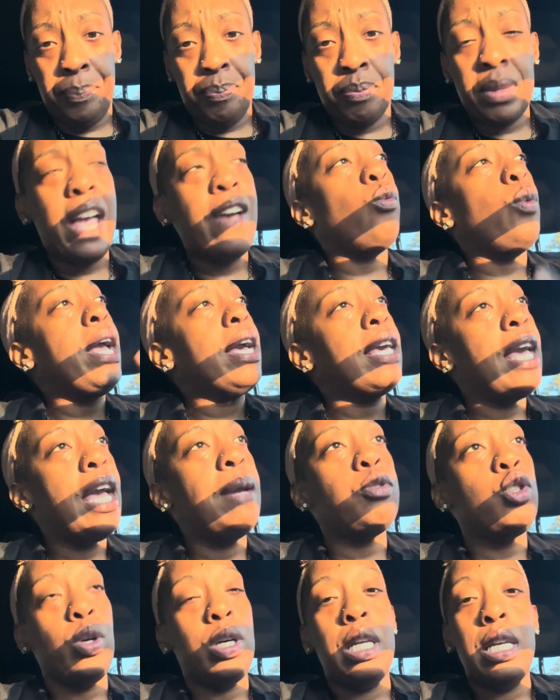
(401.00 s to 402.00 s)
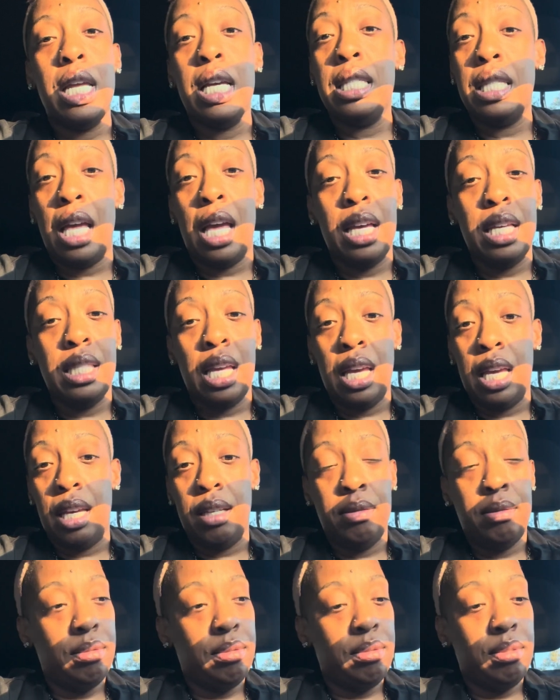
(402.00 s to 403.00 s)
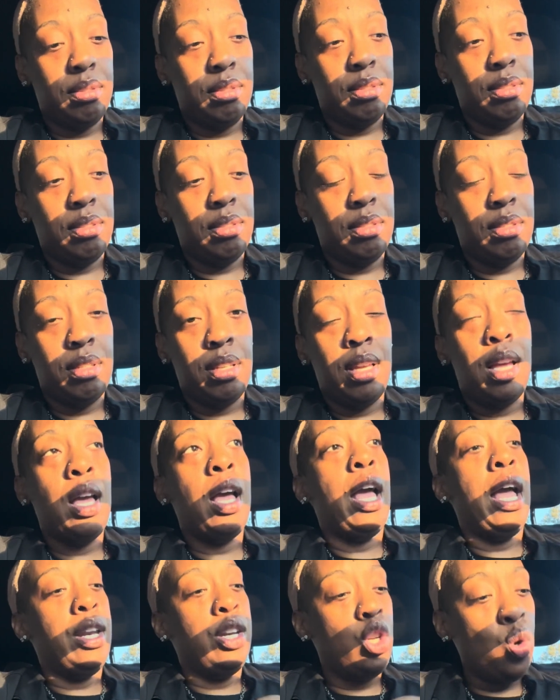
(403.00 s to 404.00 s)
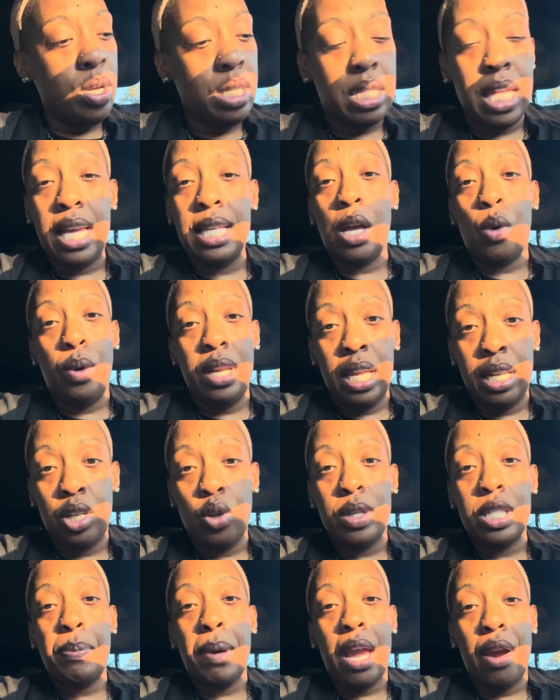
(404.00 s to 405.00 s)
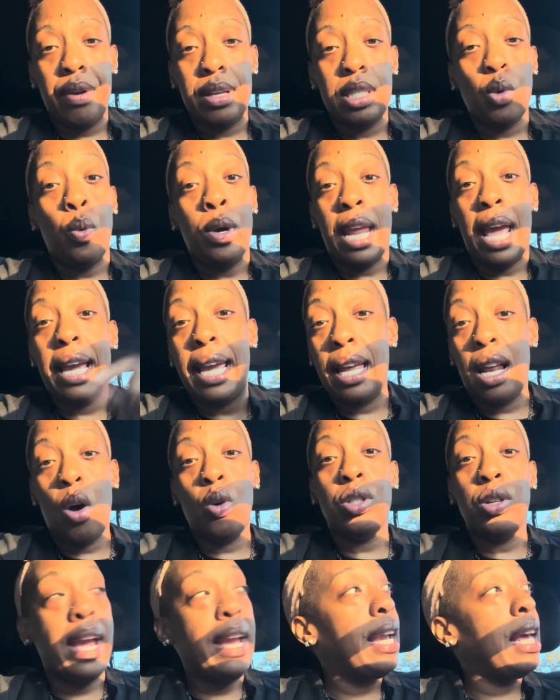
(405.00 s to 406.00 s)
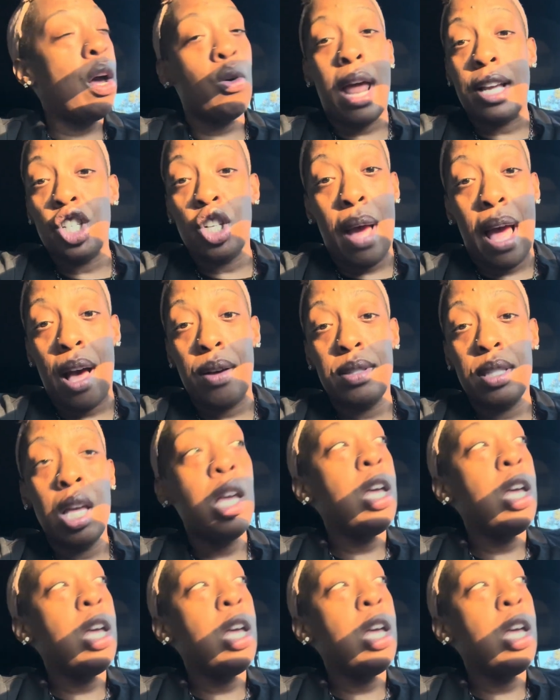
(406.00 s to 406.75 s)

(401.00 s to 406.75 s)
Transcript: If we keep drilling these things in and doing the things that we need to do as parents, when they get older and get on out your house,